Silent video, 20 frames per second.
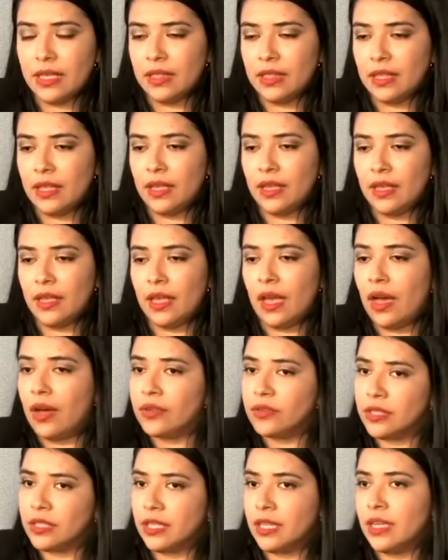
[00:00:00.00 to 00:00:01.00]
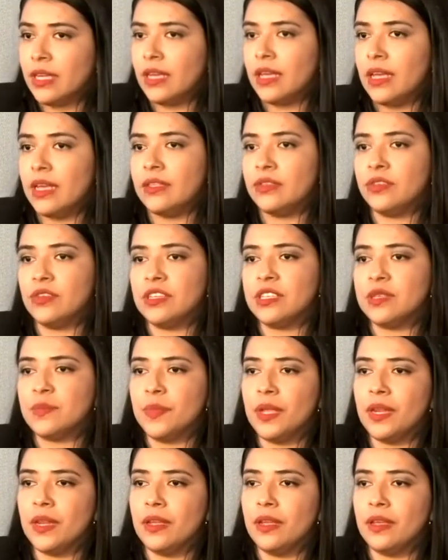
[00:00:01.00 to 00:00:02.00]
the counting and
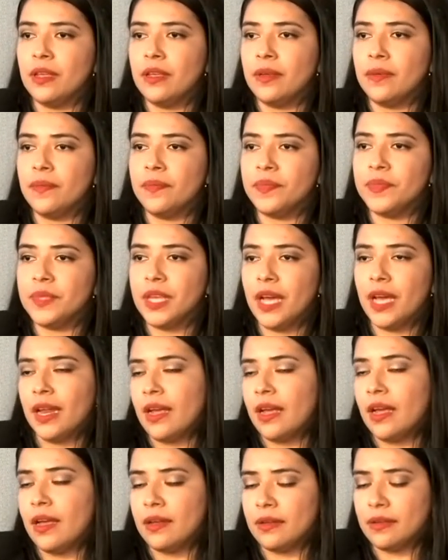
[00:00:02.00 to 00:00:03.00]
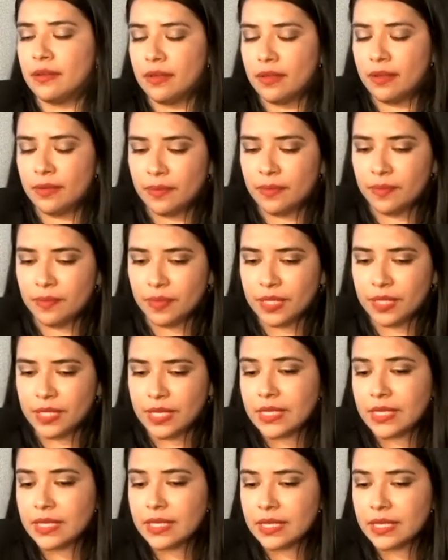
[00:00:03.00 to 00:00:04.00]
transmitting data
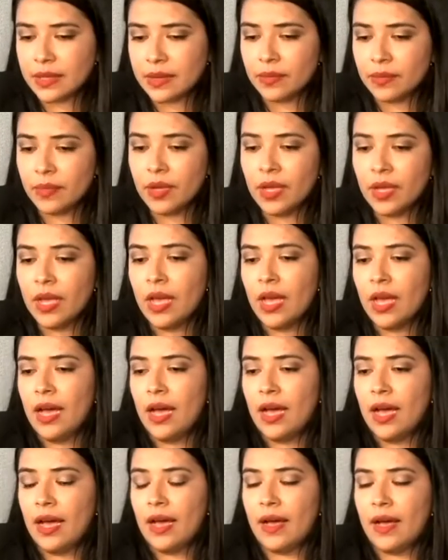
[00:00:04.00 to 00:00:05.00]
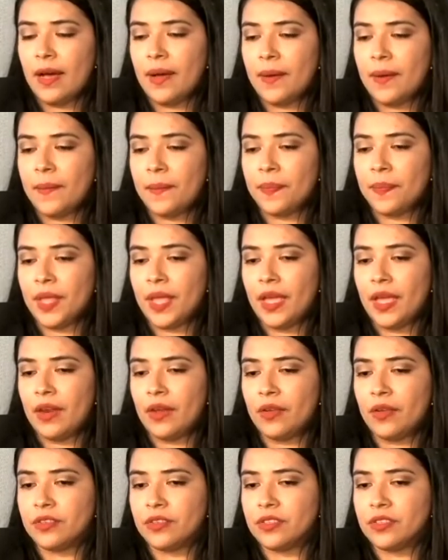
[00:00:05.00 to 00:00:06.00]
system. And
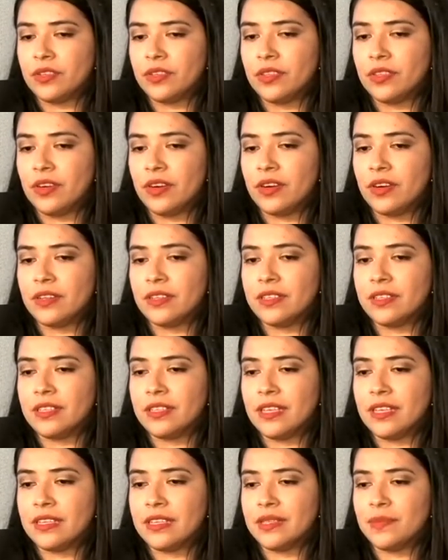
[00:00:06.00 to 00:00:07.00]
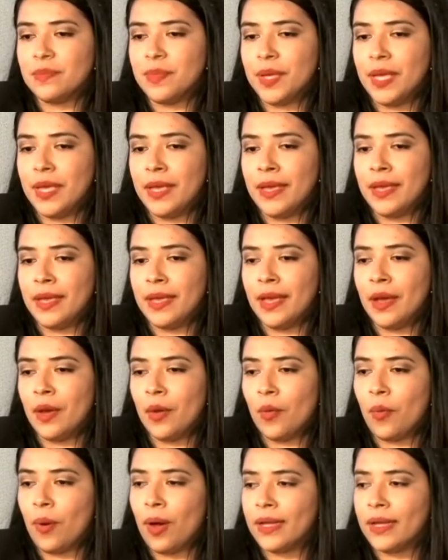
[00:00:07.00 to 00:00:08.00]
also there's this big
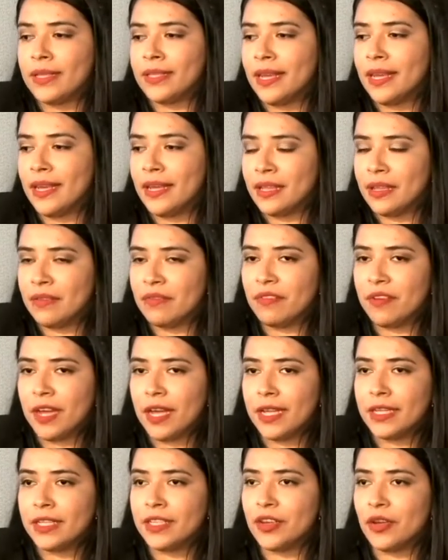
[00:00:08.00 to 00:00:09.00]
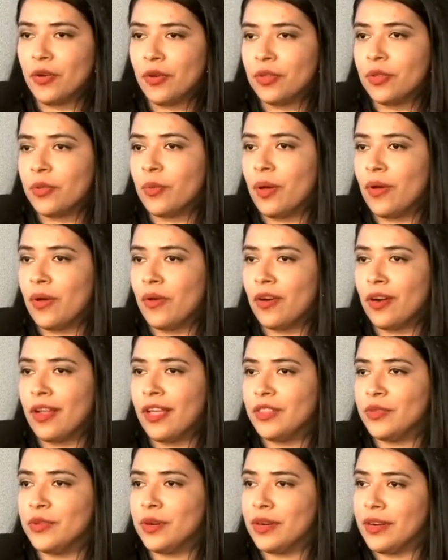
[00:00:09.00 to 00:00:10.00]
white elephant called Juan
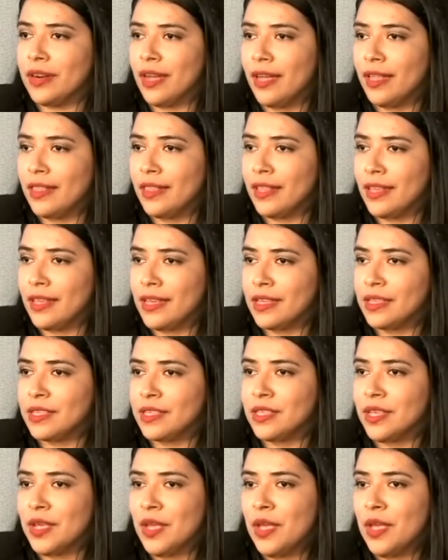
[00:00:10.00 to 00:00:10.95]
Orlando Hernandez,